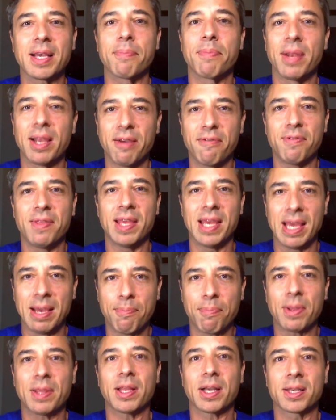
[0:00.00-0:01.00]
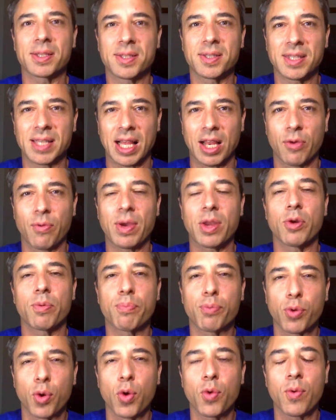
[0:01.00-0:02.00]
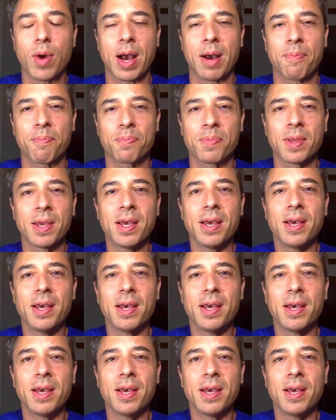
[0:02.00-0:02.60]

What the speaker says: I believe the Implant Accelerator program